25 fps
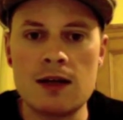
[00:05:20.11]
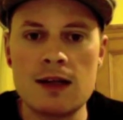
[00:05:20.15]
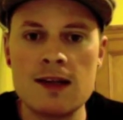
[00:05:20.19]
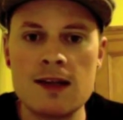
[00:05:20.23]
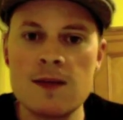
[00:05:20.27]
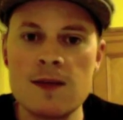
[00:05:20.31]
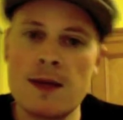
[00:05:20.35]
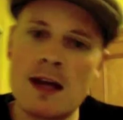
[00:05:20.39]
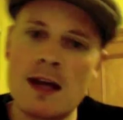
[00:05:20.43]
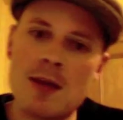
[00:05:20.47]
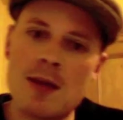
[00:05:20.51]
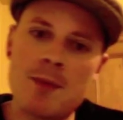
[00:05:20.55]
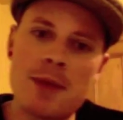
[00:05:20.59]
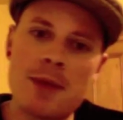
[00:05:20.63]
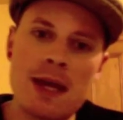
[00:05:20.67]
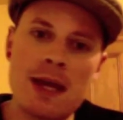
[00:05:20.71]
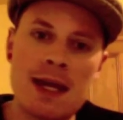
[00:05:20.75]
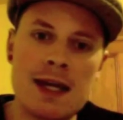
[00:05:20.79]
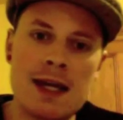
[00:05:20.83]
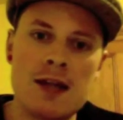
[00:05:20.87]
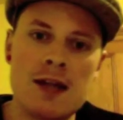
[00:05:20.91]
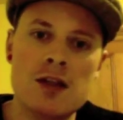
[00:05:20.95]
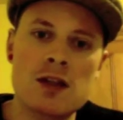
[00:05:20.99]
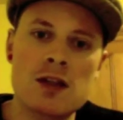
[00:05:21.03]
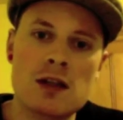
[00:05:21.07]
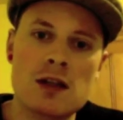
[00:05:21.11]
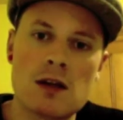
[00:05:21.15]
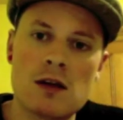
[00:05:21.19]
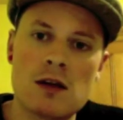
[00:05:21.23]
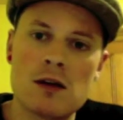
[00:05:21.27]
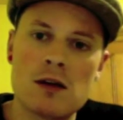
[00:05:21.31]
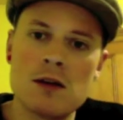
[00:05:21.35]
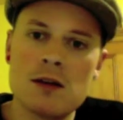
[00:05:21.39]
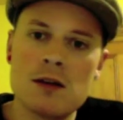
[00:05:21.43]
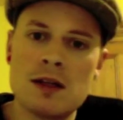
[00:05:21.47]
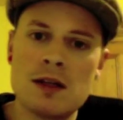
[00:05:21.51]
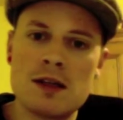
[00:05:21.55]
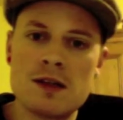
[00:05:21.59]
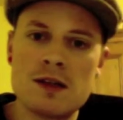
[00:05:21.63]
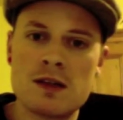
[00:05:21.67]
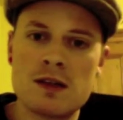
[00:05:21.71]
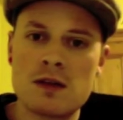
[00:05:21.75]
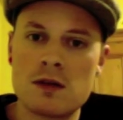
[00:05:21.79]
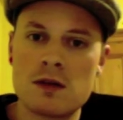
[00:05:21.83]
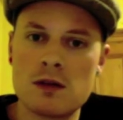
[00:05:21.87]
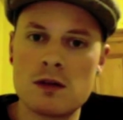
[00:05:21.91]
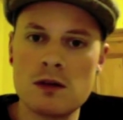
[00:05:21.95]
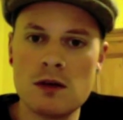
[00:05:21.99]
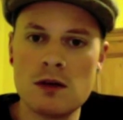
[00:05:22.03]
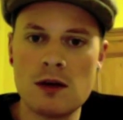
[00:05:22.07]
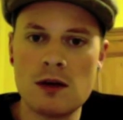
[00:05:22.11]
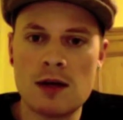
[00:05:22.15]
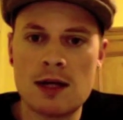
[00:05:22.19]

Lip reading: It's about a page long, is good.